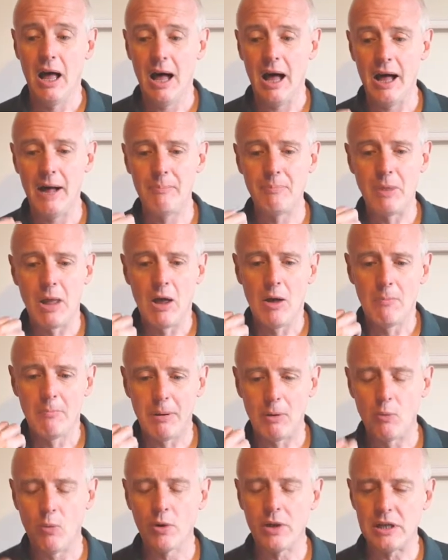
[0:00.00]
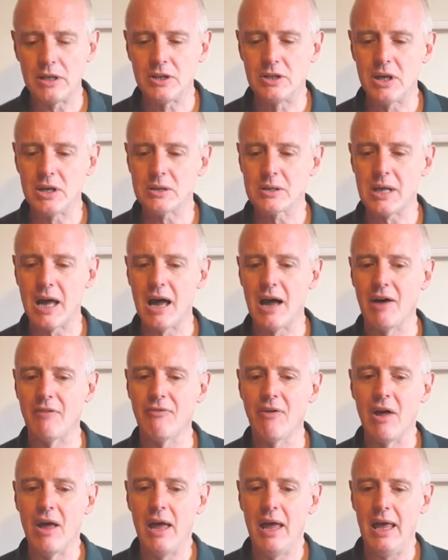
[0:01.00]
Um, but what it does
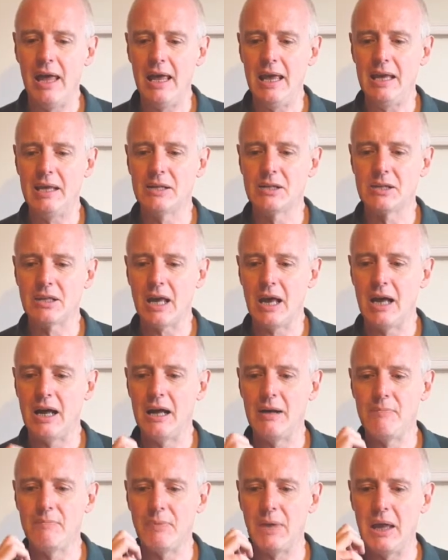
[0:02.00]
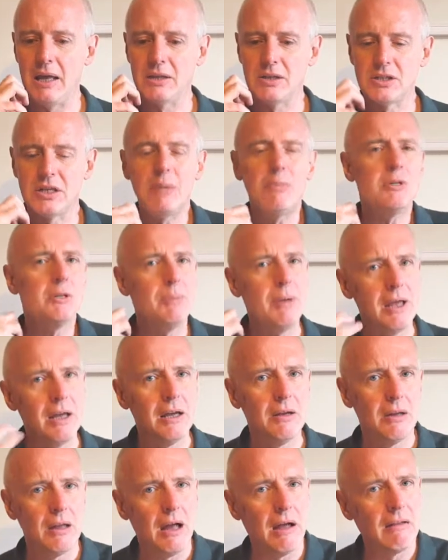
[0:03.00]
have is um, it seems to be,
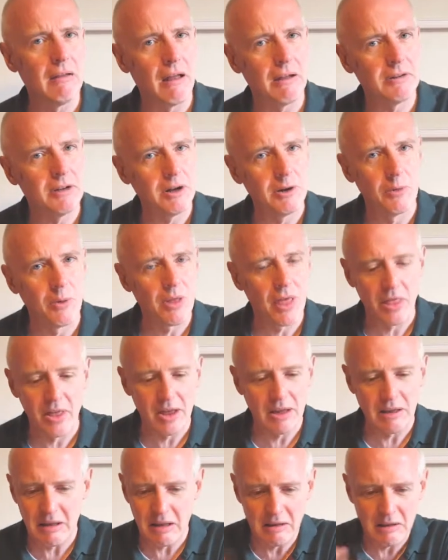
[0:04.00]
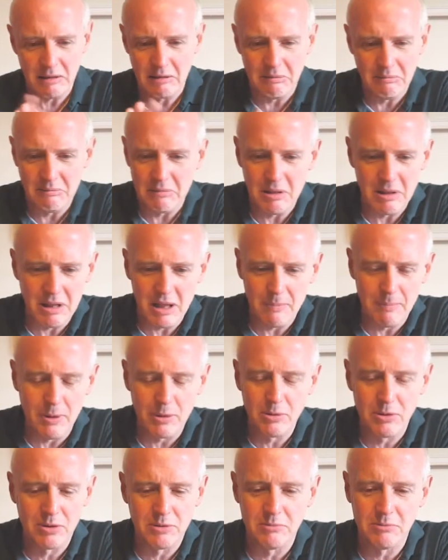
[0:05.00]
uh, I, I don't know whether they, it, they're
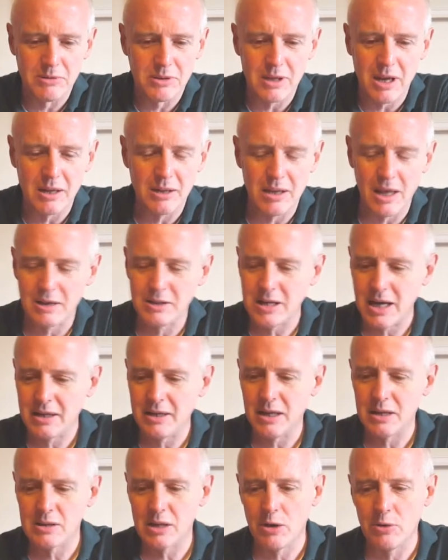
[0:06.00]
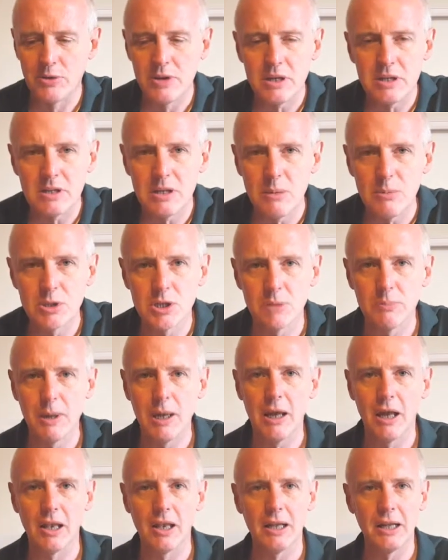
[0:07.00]
both saying they're 10 years old, this seems to
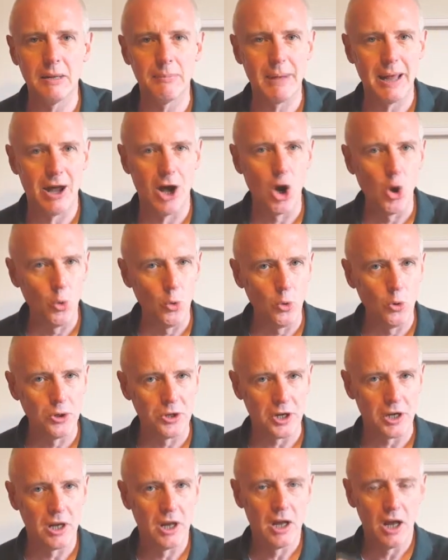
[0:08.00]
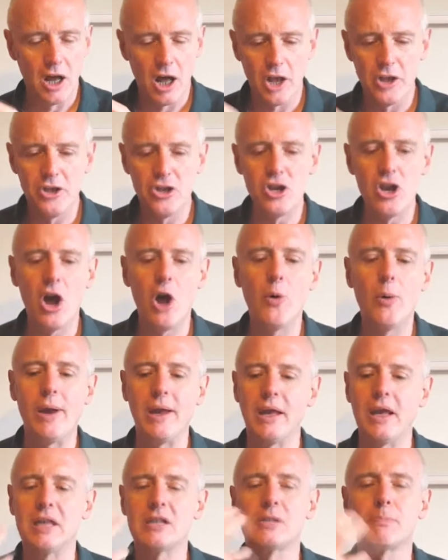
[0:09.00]
be a little bit older and
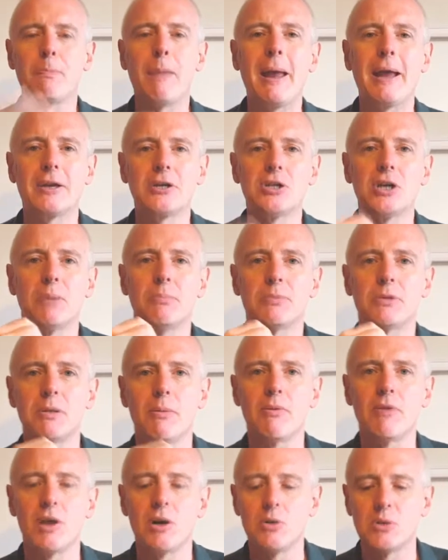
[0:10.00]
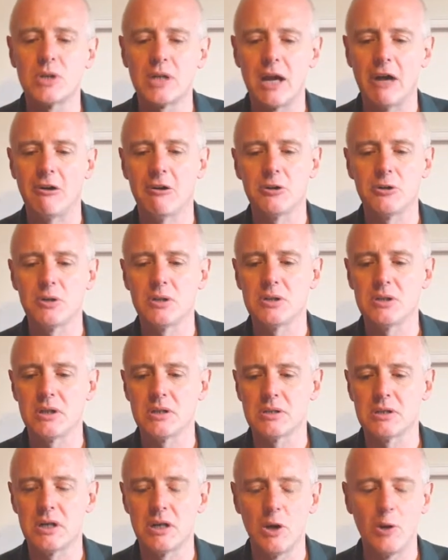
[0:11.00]
knowing. It's picked up some of those
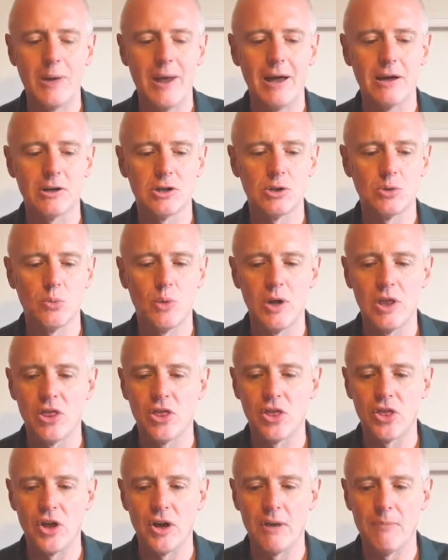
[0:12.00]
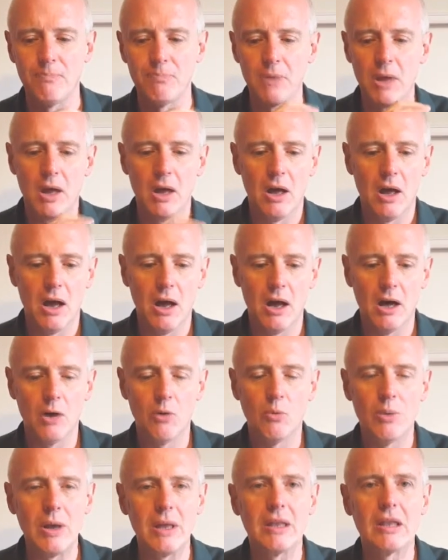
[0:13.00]
characteristics that you get with, um,
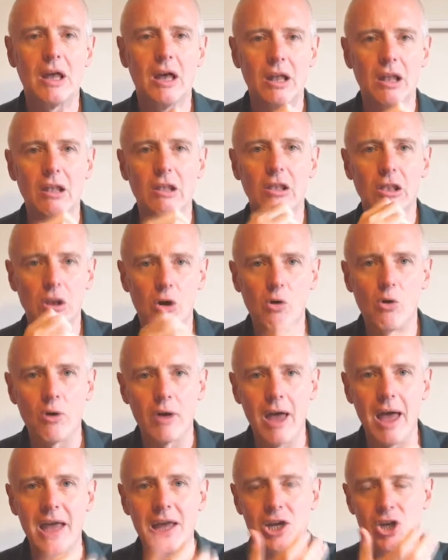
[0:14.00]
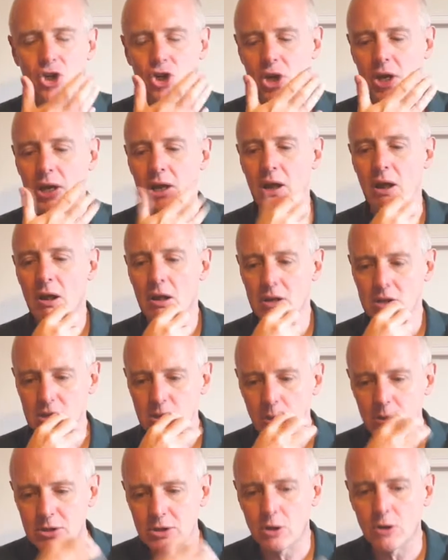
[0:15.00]
uh, with uh, long aging.
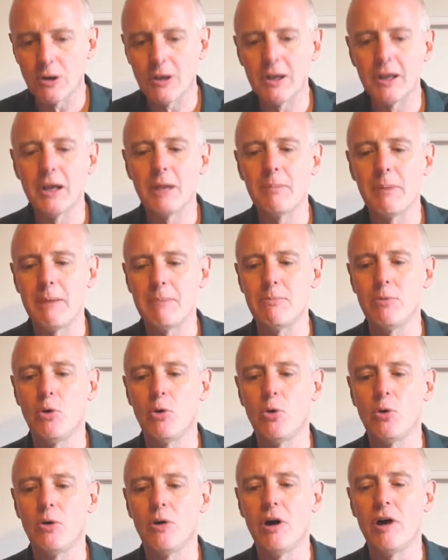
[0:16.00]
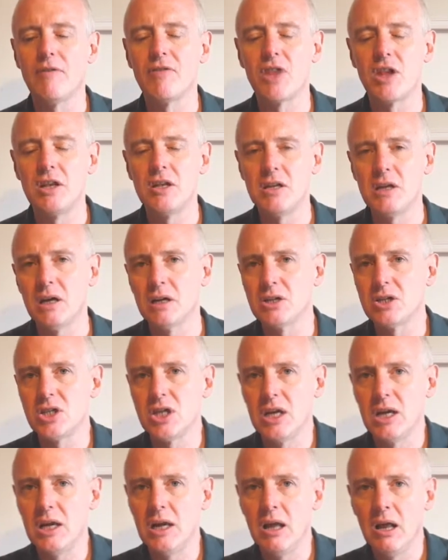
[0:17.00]
So it's got a little bit more of the
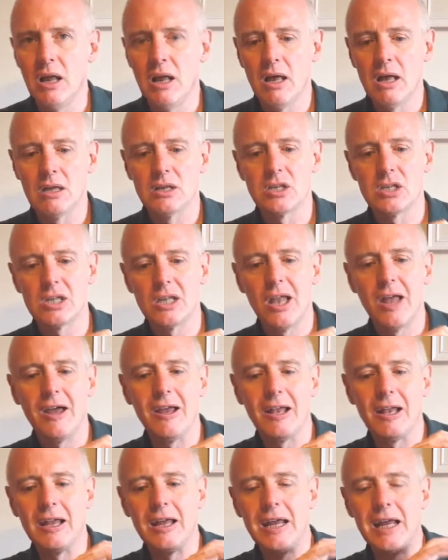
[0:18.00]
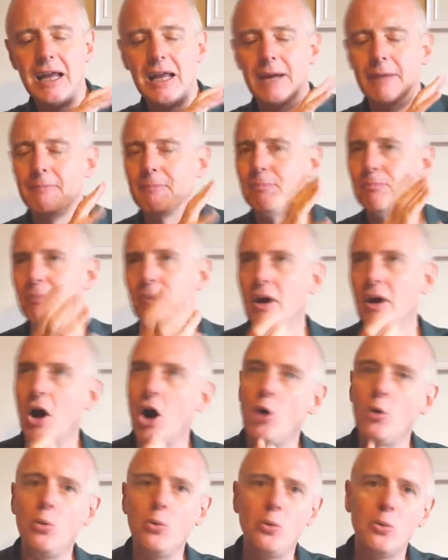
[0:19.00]
nutty, slightly
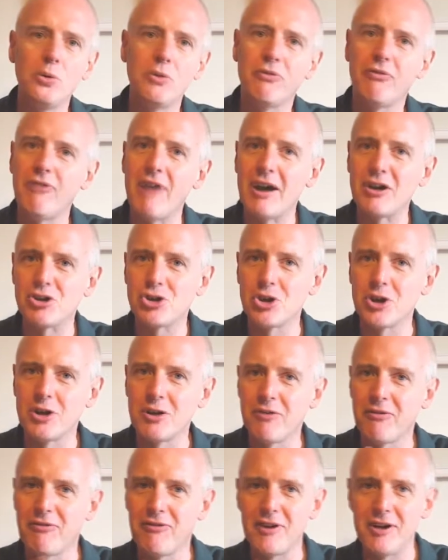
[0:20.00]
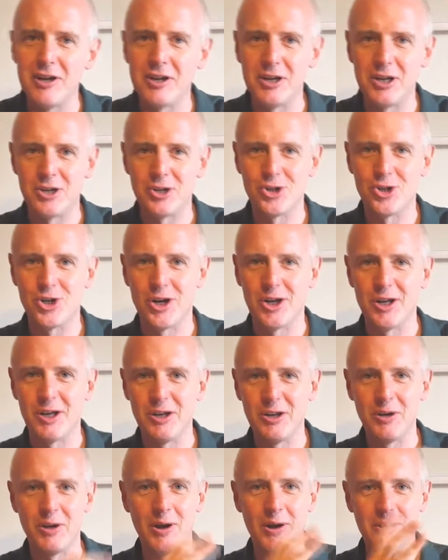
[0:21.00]
old-fashioned furniture.
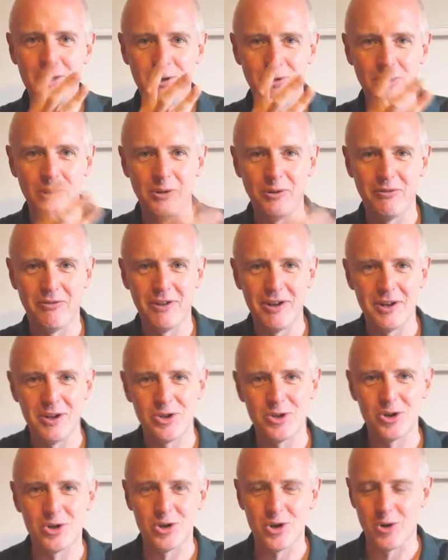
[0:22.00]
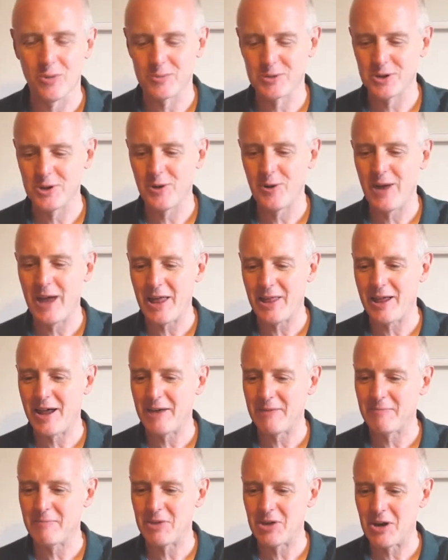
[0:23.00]
You go into old furniture shops and you get
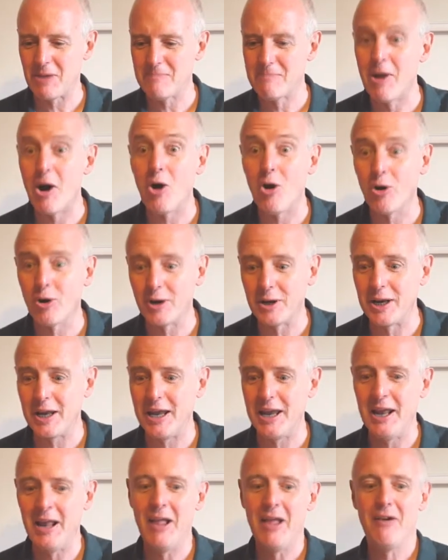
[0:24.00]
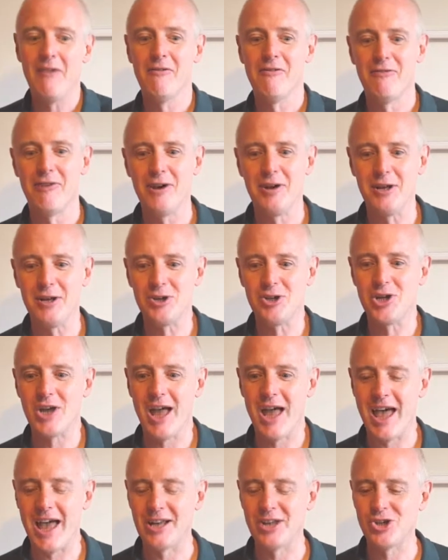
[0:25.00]
that mahogany
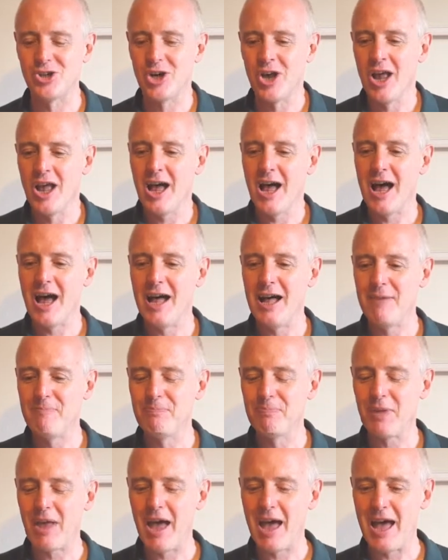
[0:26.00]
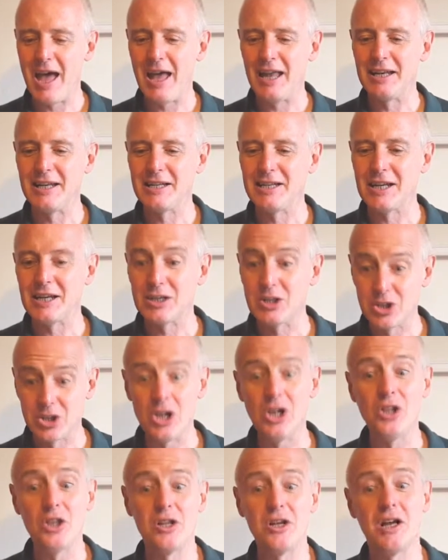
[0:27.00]
furniture edge um, and
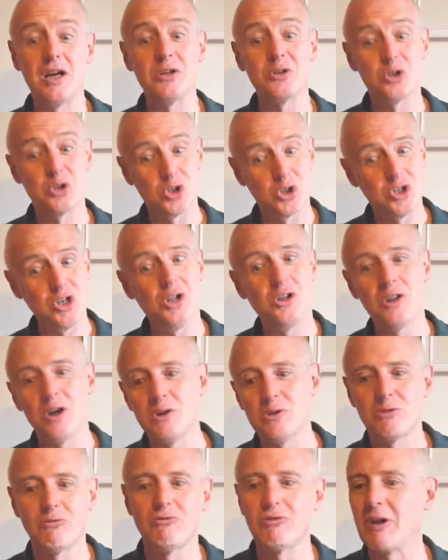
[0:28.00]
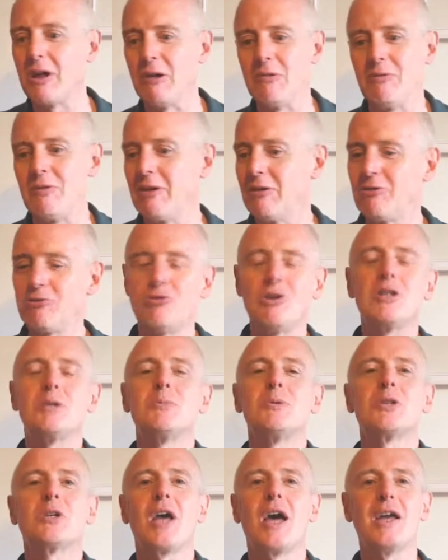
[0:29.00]
still the nuts, still those uh,
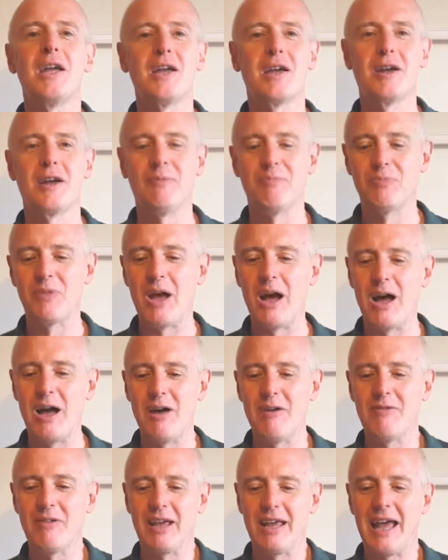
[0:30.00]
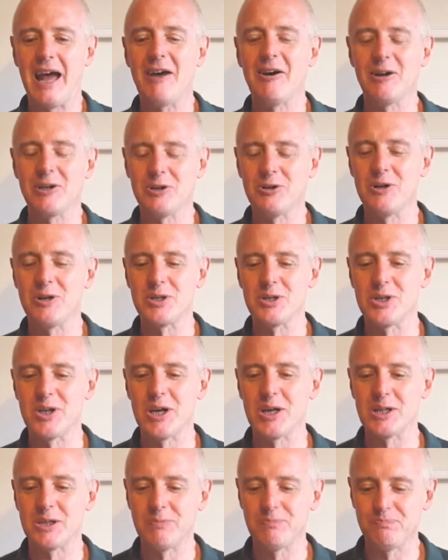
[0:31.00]
Christmas cake uh,
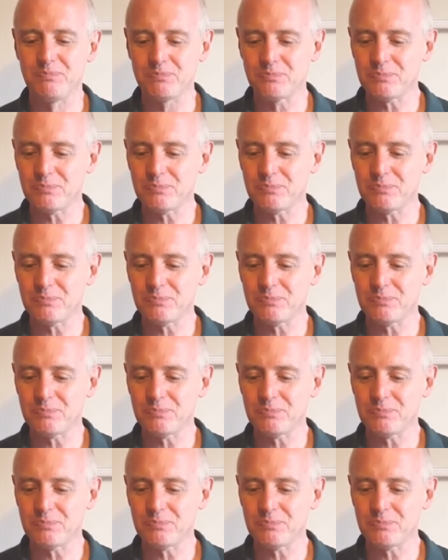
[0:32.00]
characteristics,